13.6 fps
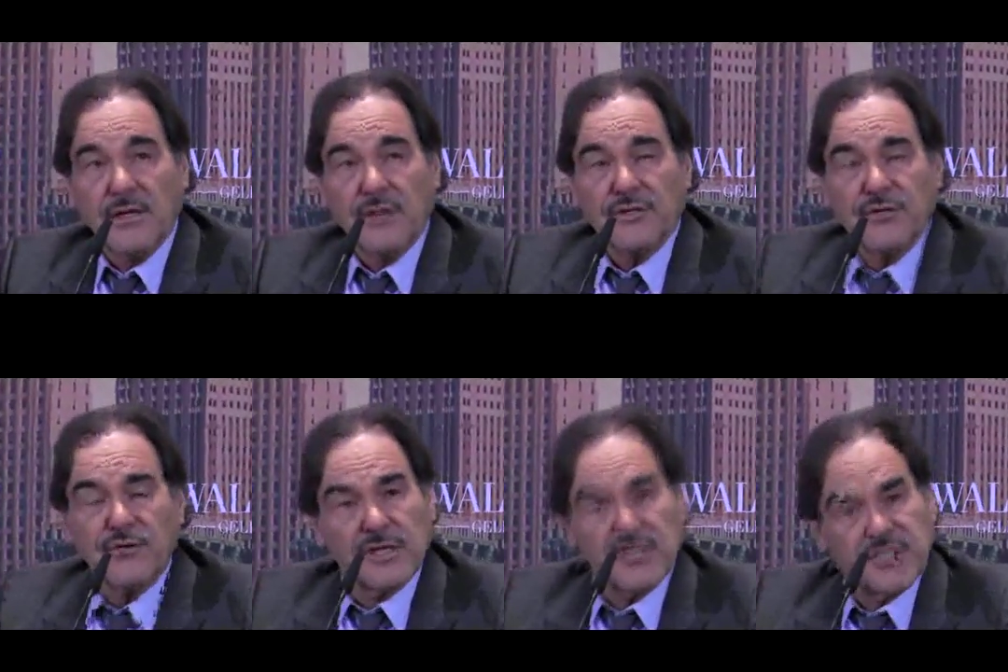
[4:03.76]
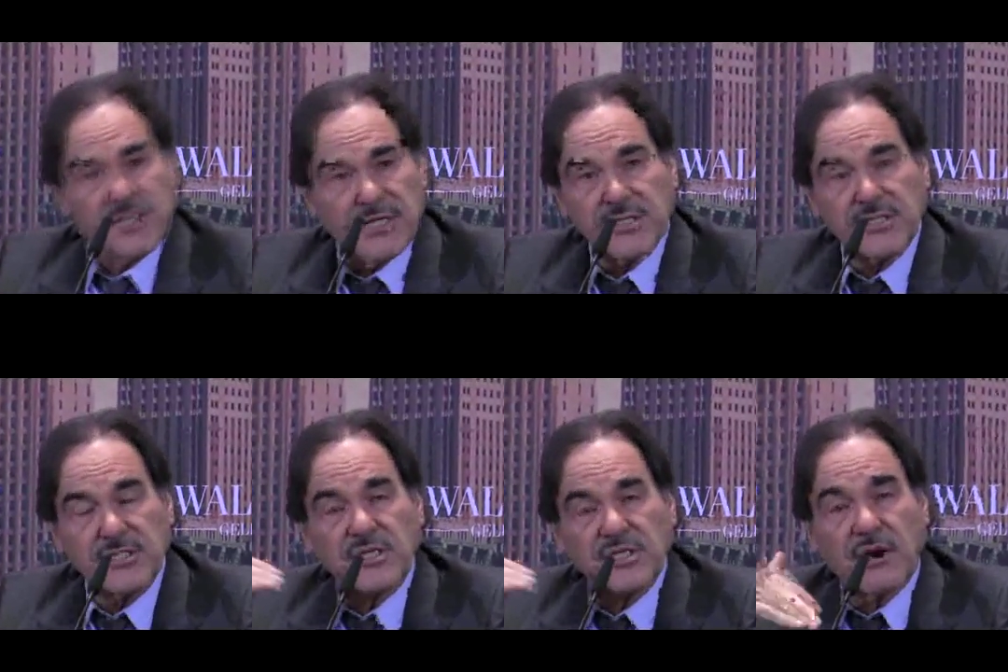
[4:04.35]
The trust that
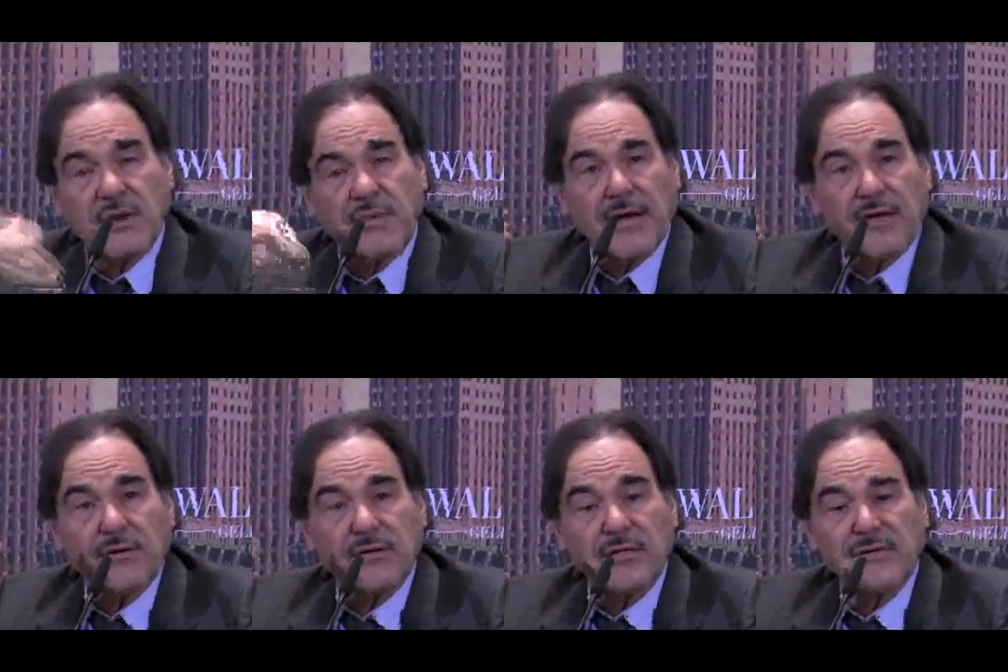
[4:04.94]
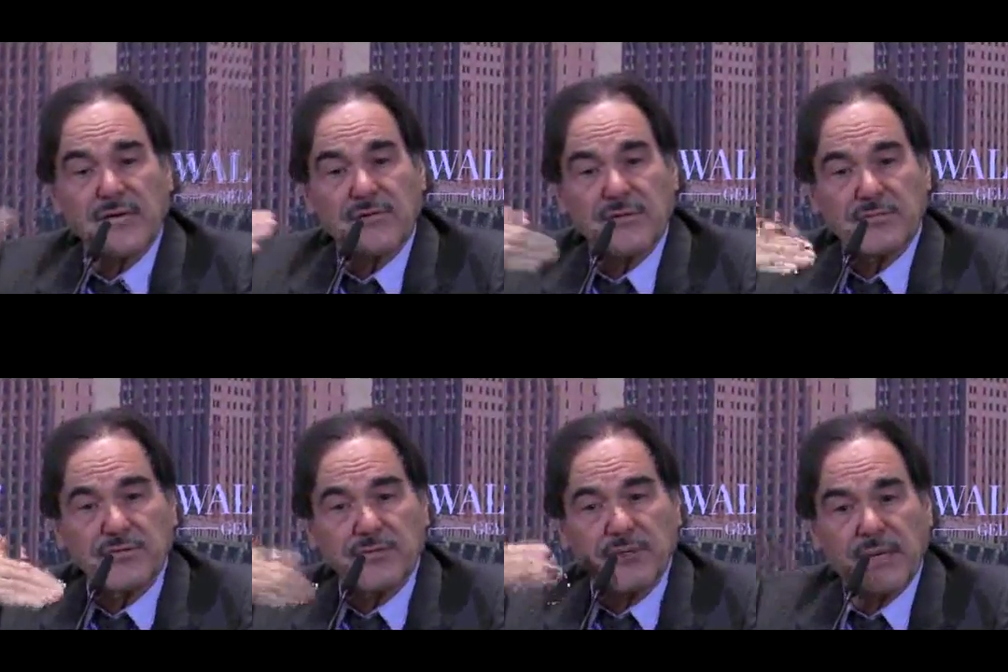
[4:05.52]
exists on a macro level
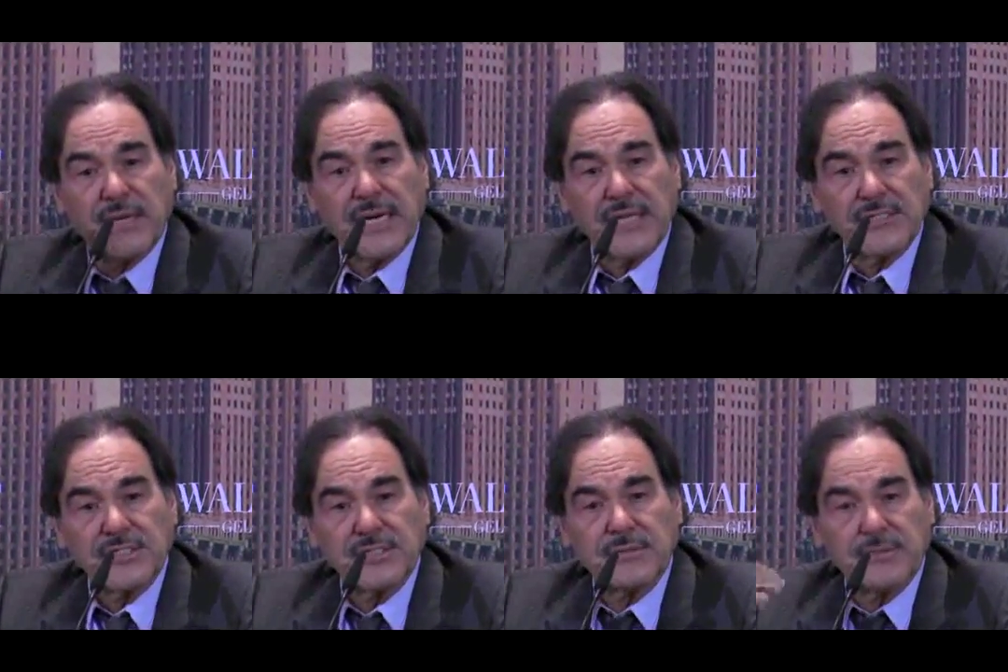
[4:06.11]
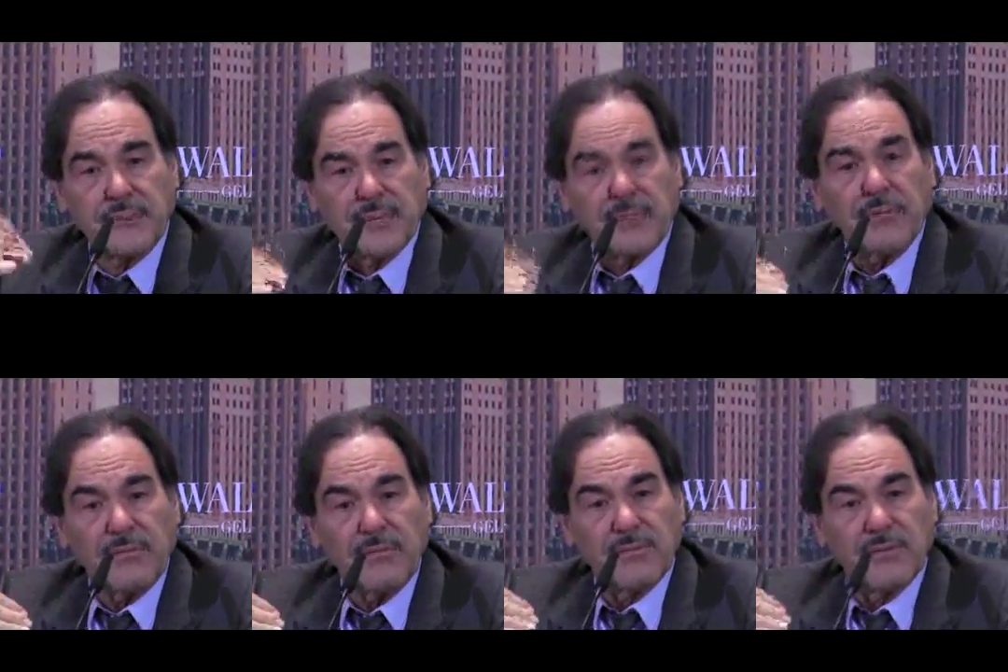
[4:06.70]
between banks and
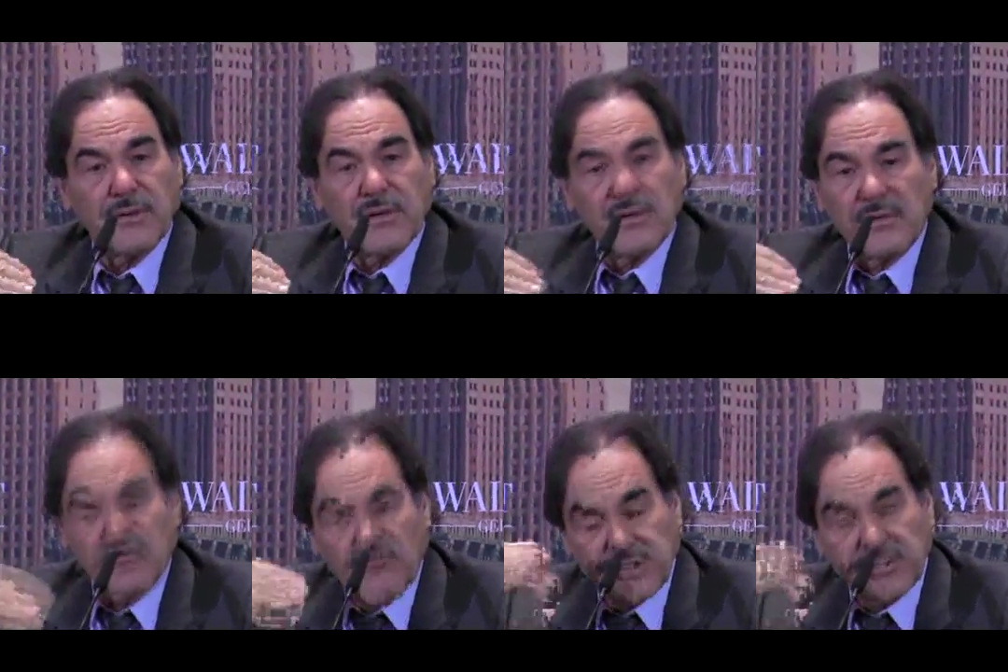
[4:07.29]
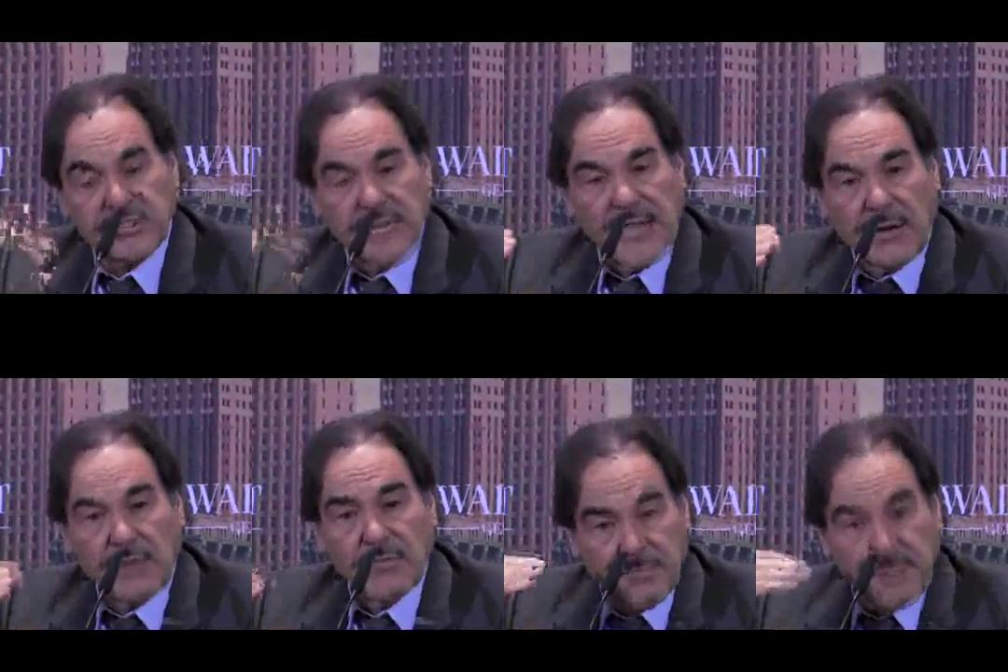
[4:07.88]
people, which has
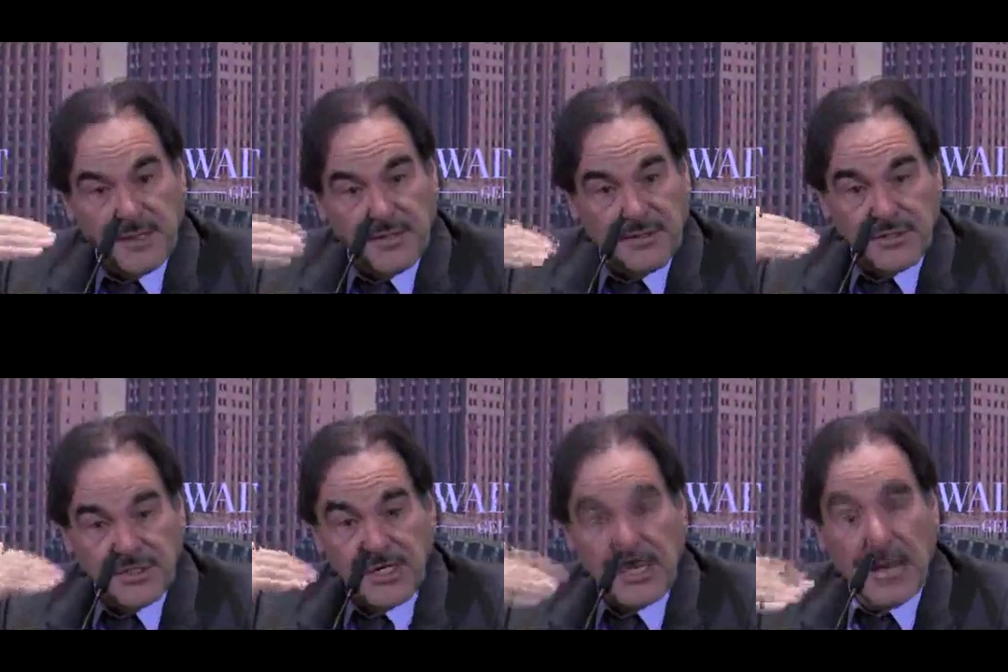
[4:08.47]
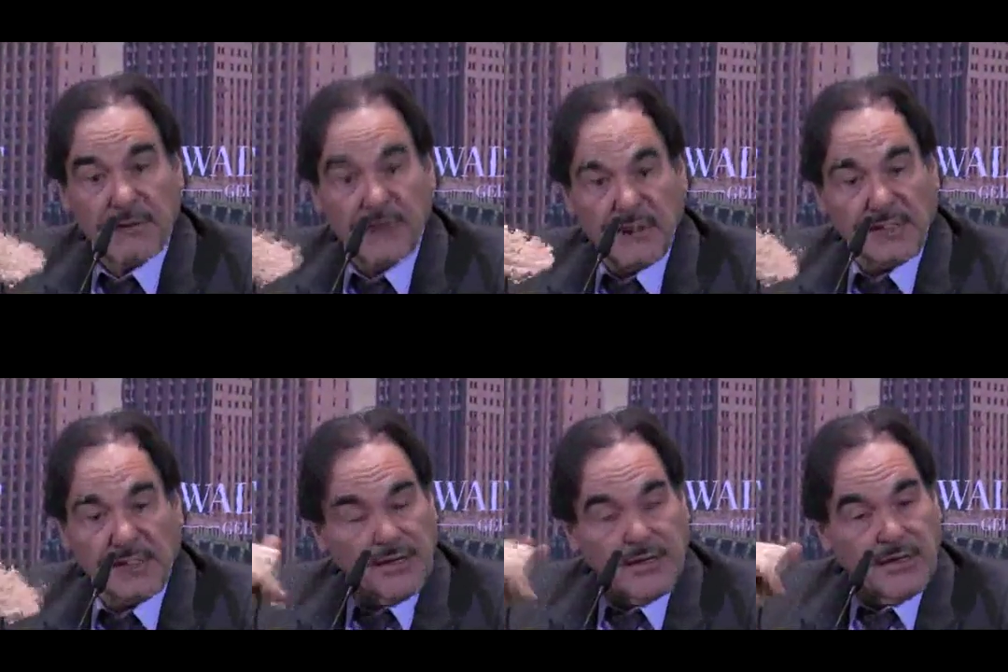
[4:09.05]
now been shattered,
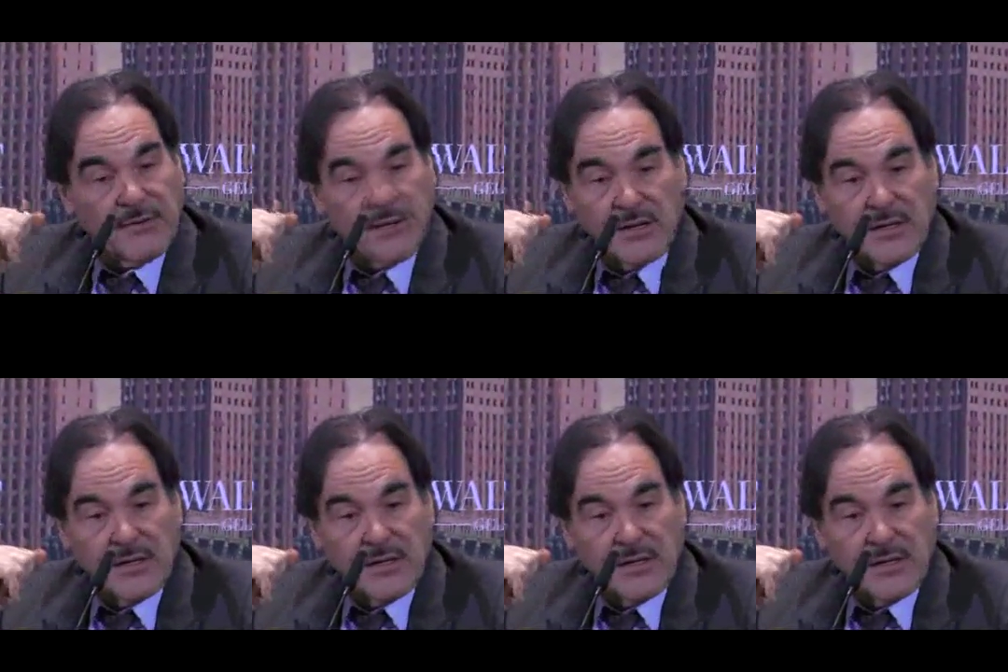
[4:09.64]
I think.